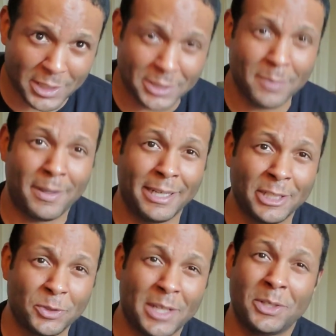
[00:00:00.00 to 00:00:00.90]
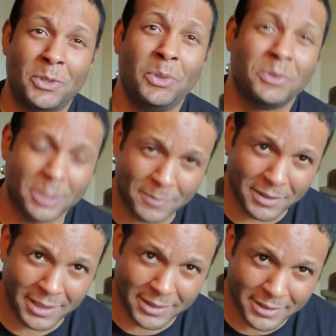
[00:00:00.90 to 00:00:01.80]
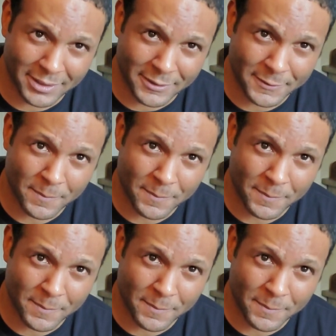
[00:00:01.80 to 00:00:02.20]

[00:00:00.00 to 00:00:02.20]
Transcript: that somebody has tried to do something like this.